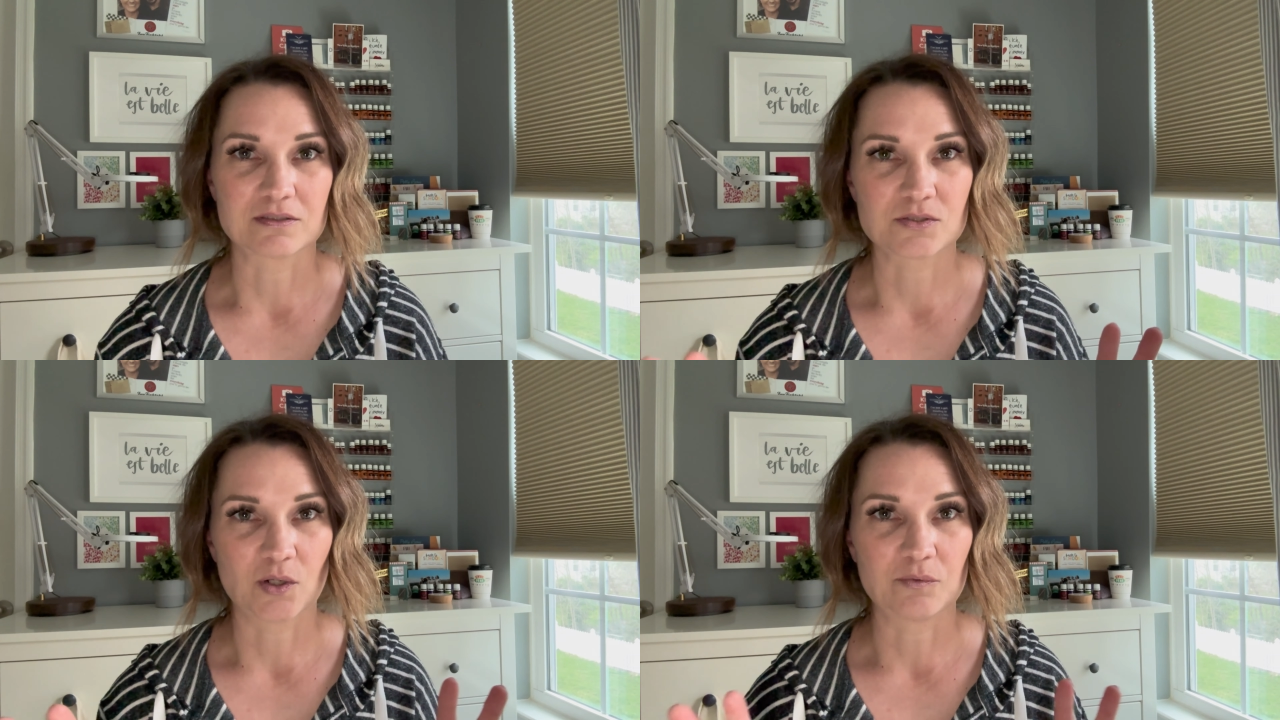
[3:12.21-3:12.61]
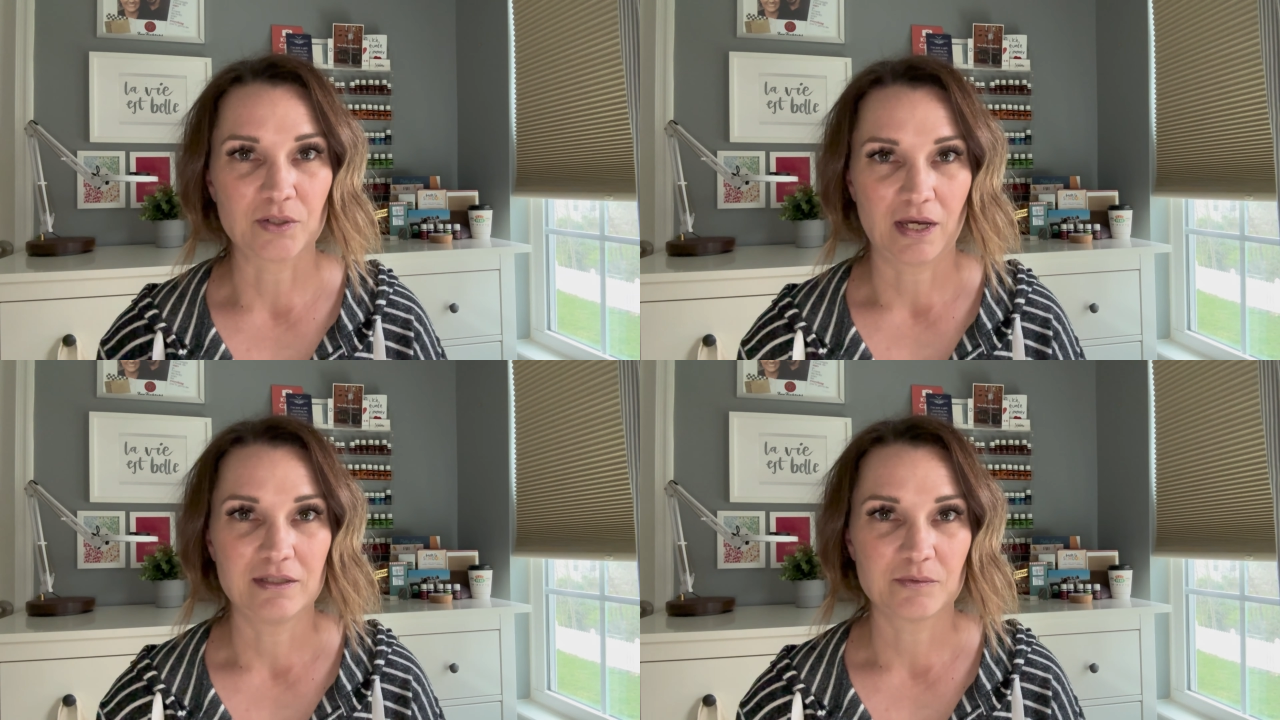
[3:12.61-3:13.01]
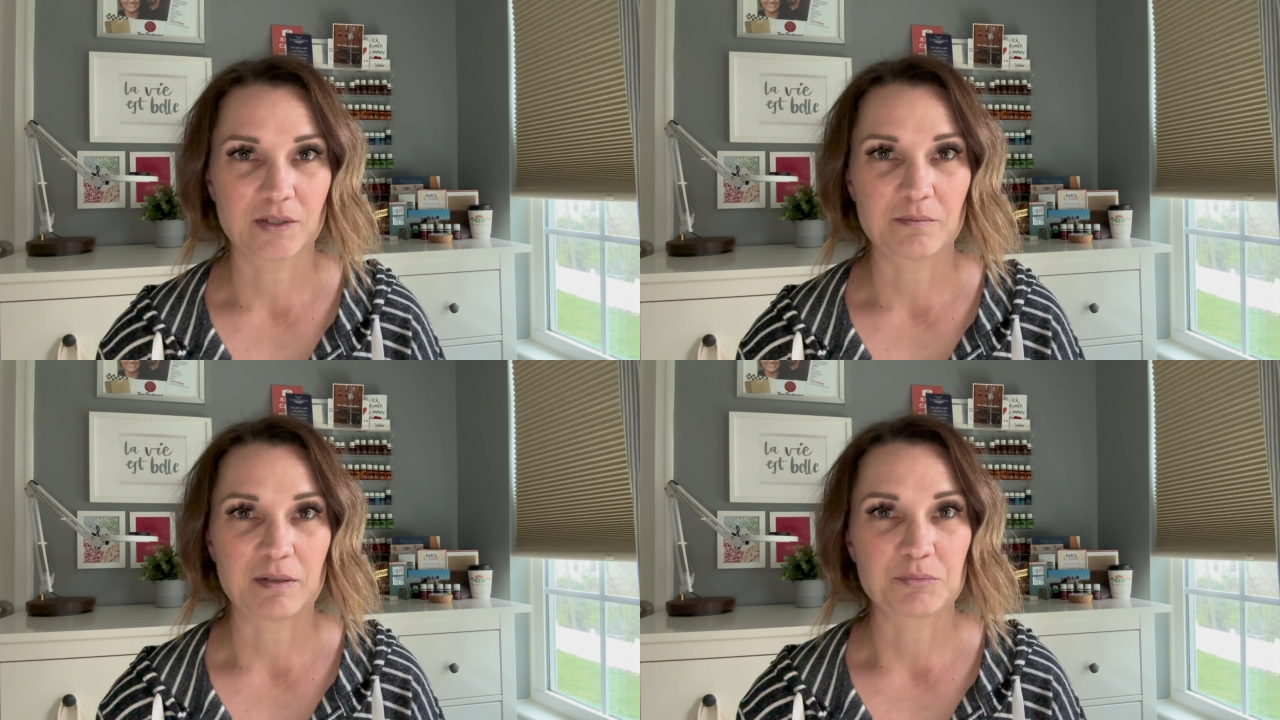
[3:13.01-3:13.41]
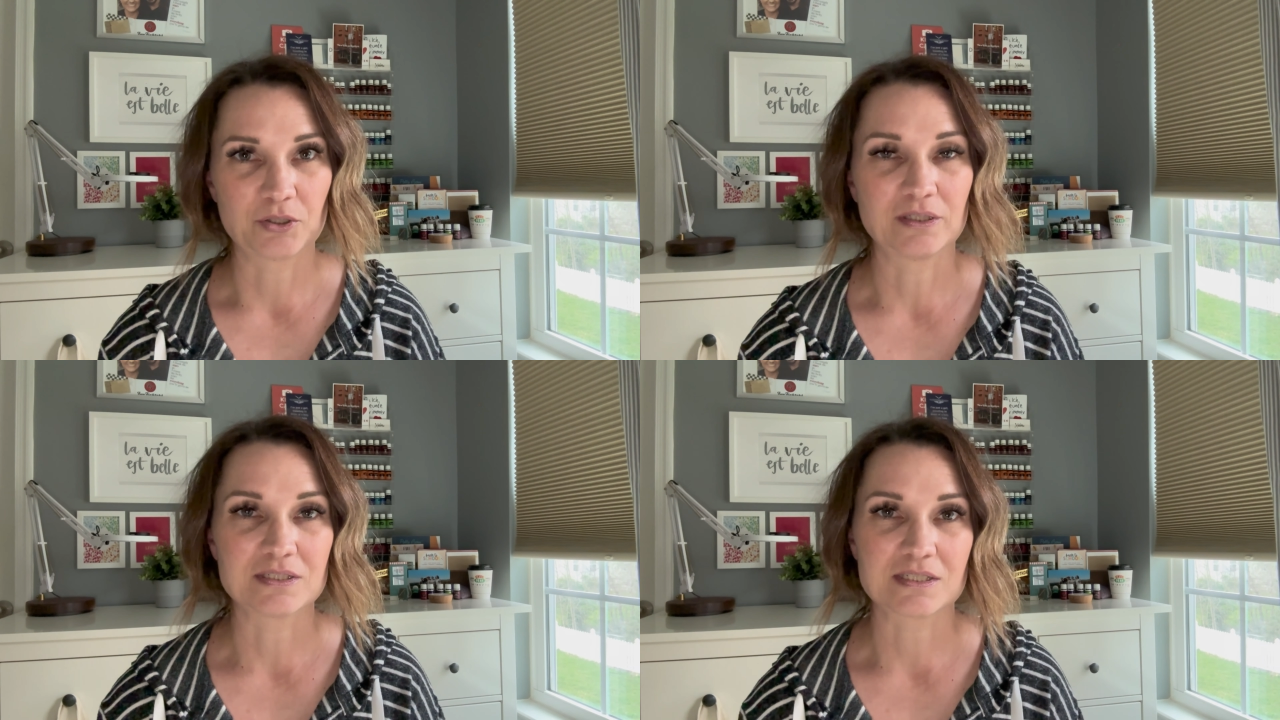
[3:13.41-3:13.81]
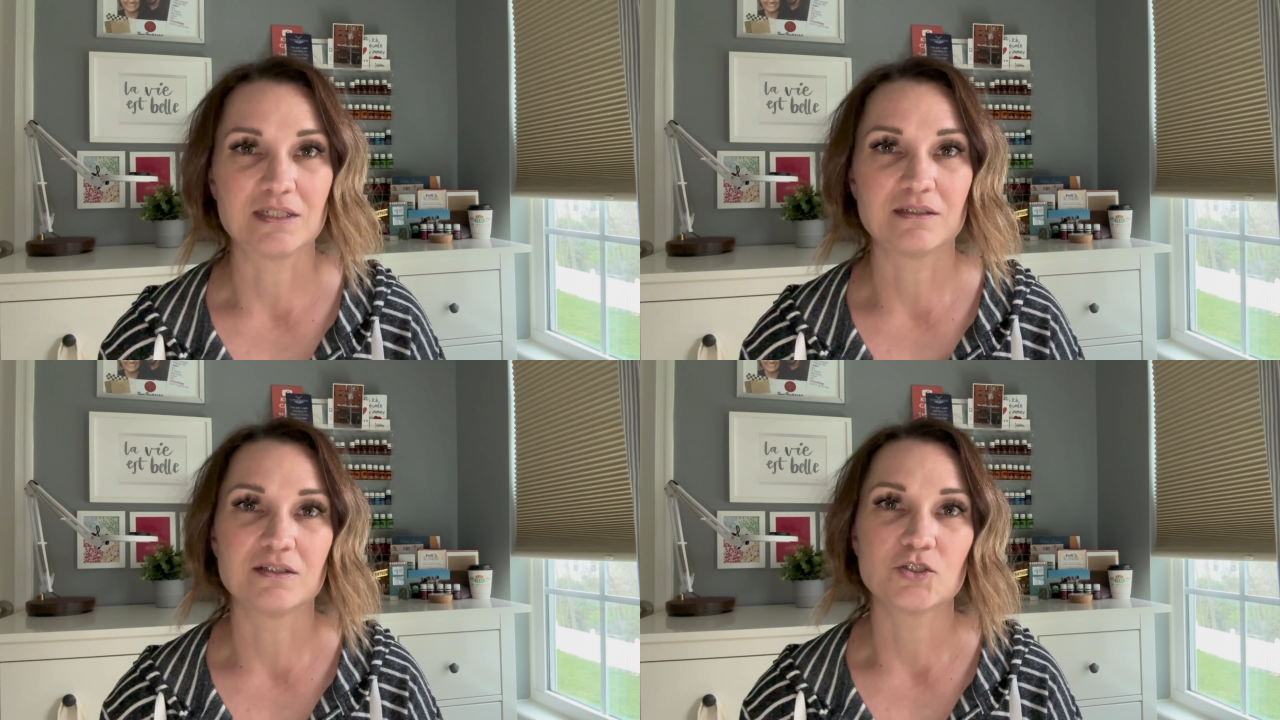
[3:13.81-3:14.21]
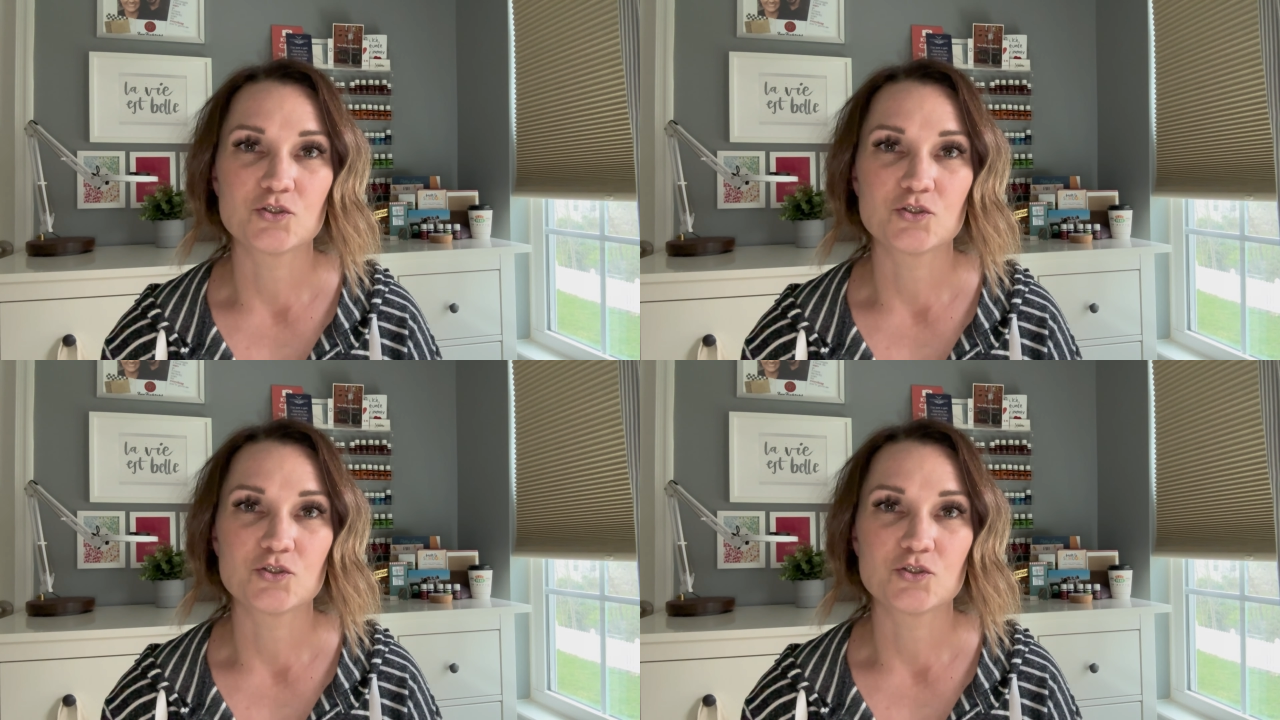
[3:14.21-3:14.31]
So I would highly recommend putting this in